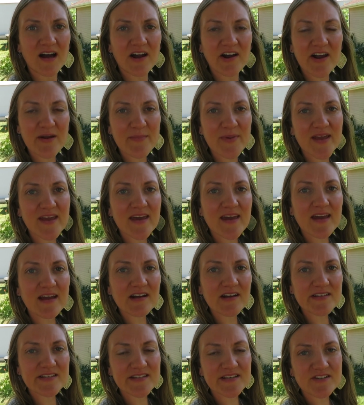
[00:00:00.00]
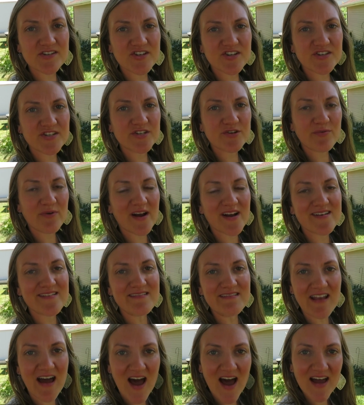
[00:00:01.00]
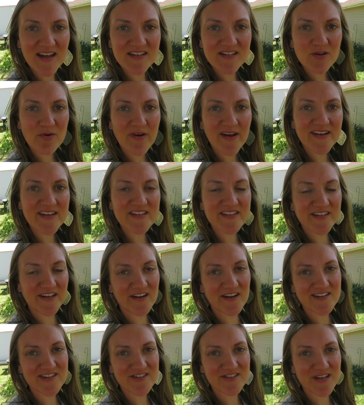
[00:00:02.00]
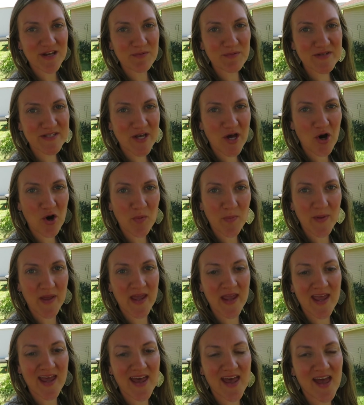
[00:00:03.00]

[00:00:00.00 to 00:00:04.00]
All right, my carrots this year too are not quite as large as I was hoping